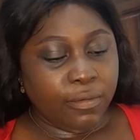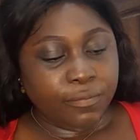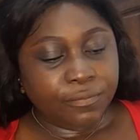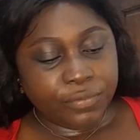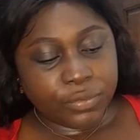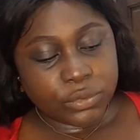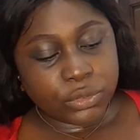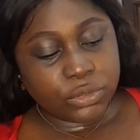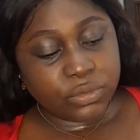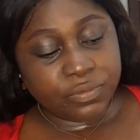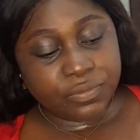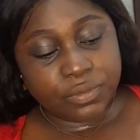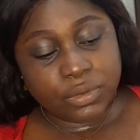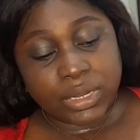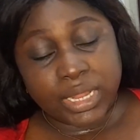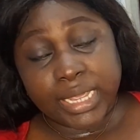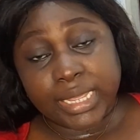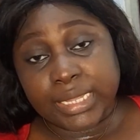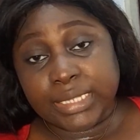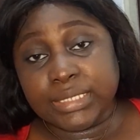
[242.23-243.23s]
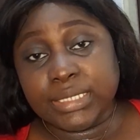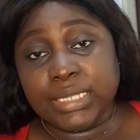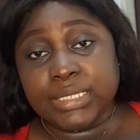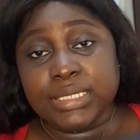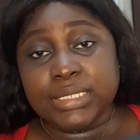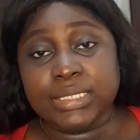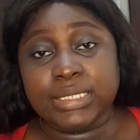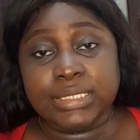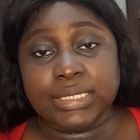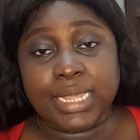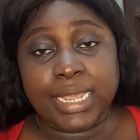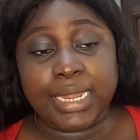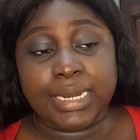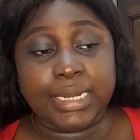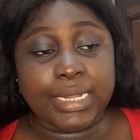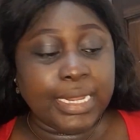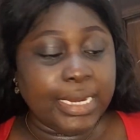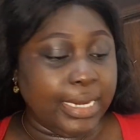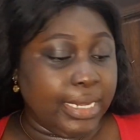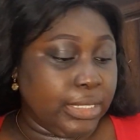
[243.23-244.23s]
first of all, like I said, this is
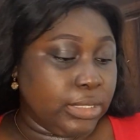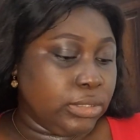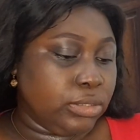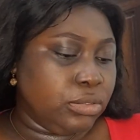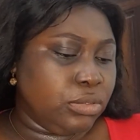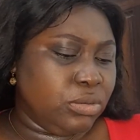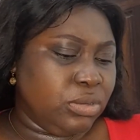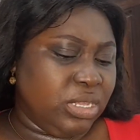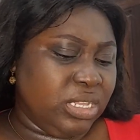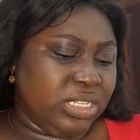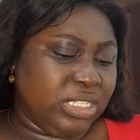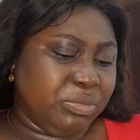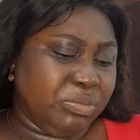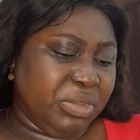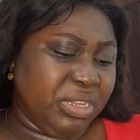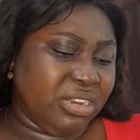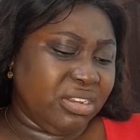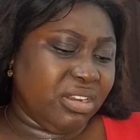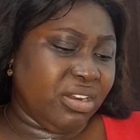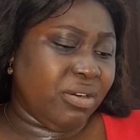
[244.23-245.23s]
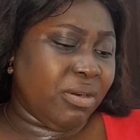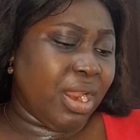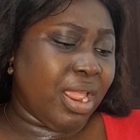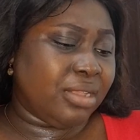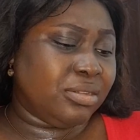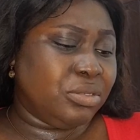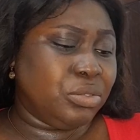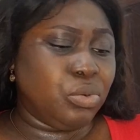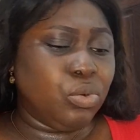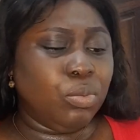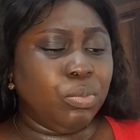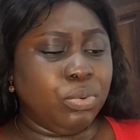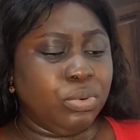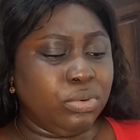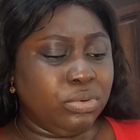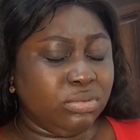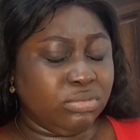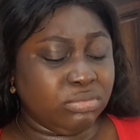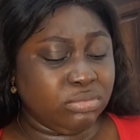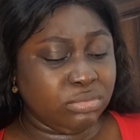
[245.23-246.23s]
unclean, so it's been cracked
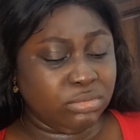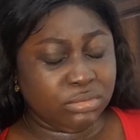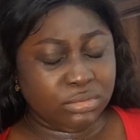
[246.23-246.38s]
open.